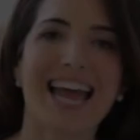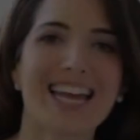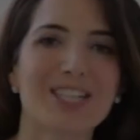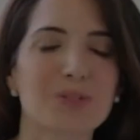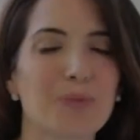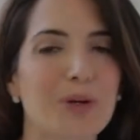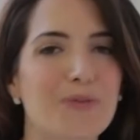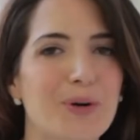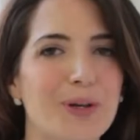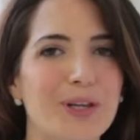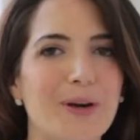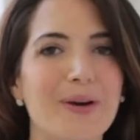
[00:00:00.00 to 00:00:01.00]
Hey, it's Marie
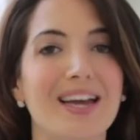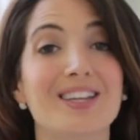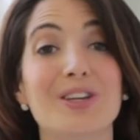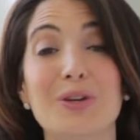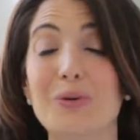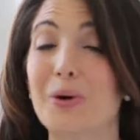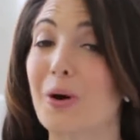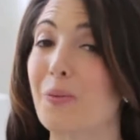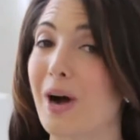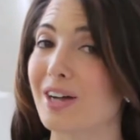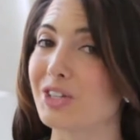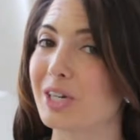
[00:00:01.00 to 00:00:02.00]
Forleo, and you are
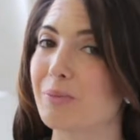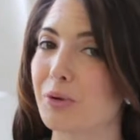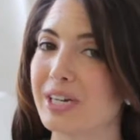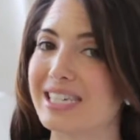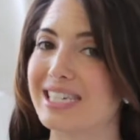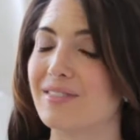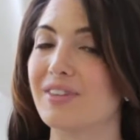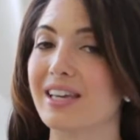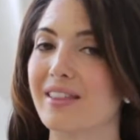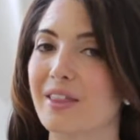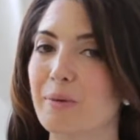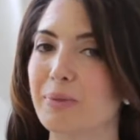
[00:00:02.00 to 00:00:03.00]
watching Marie
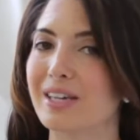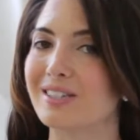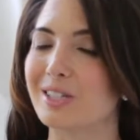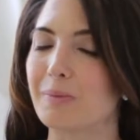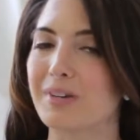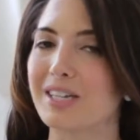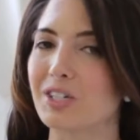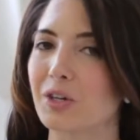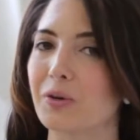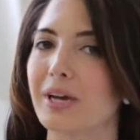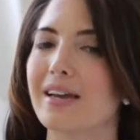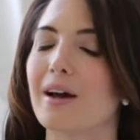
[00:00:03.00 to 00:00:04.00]
TV, the place to be to
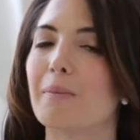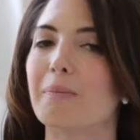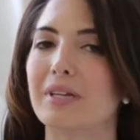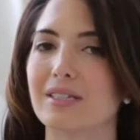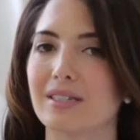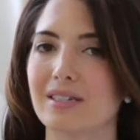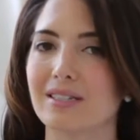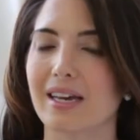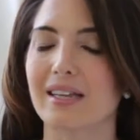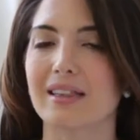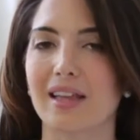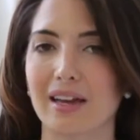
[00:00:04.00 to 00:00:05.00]
create a business
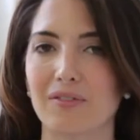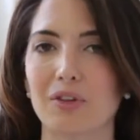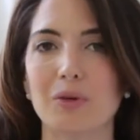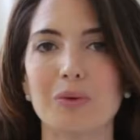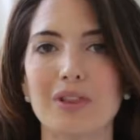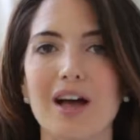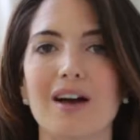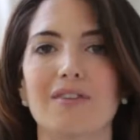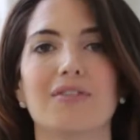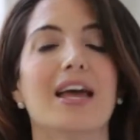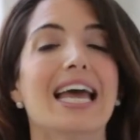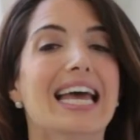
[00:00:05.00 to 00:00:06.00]
and life you love.